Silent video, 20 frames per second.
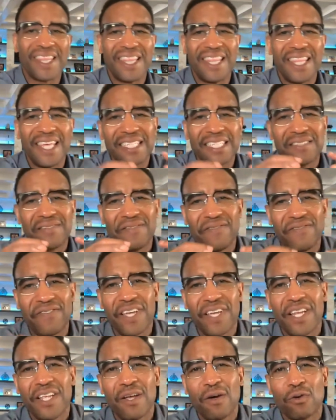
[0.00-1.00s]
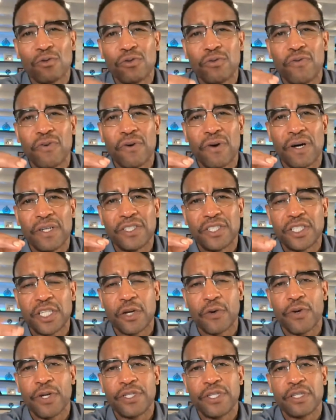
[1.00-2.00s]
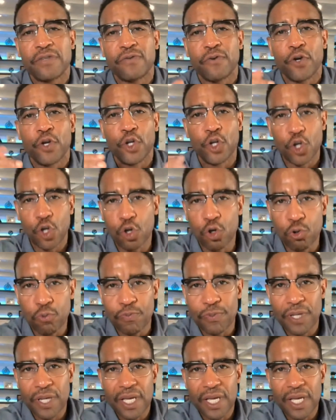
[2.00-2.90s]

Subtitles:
This video series is for you.